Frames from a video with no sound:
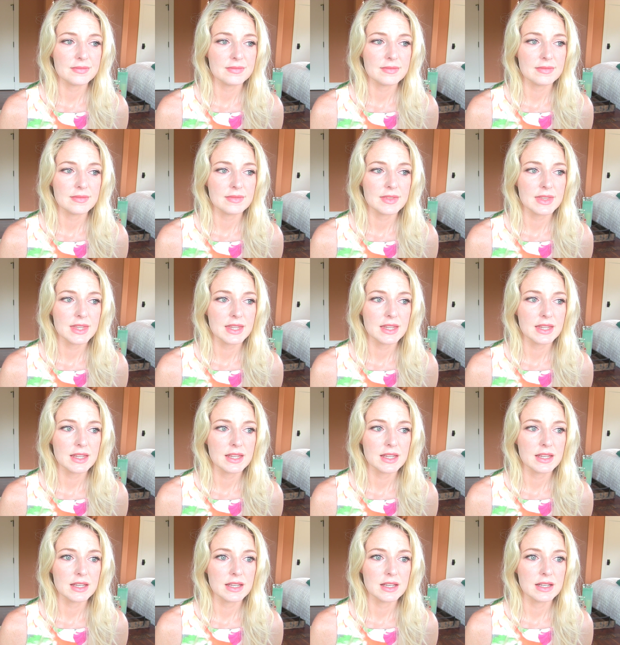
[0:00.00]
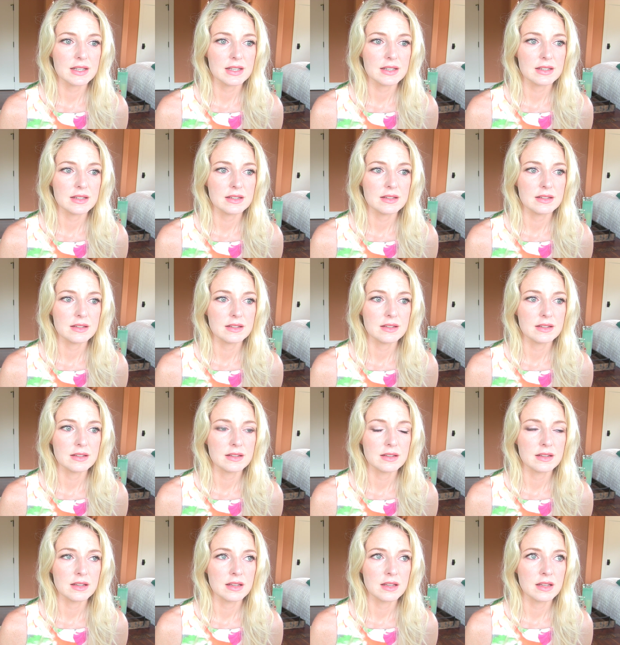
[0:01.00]

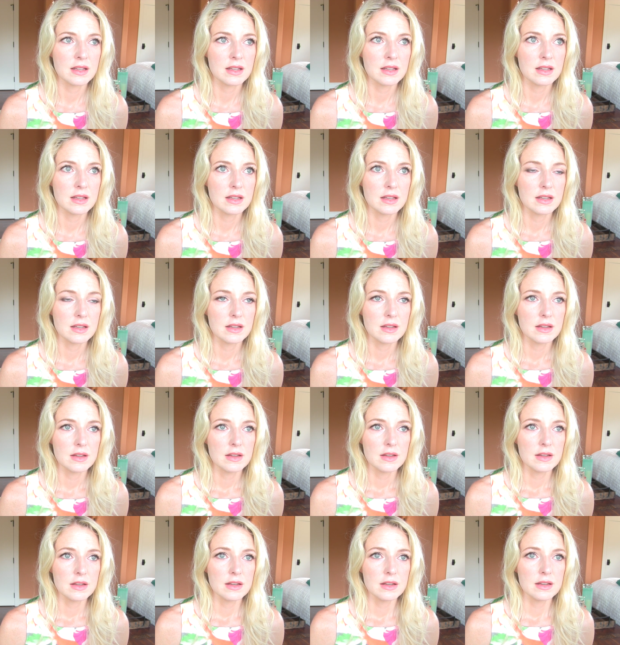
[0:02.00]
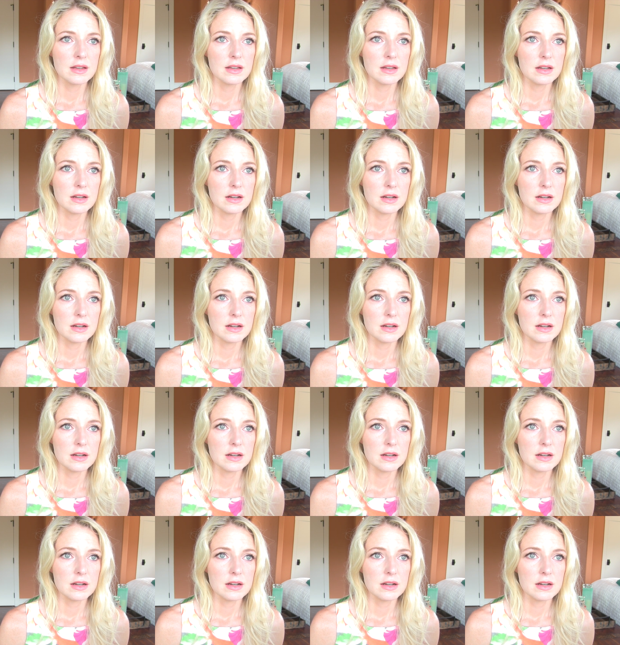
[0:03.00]
(no one is talking)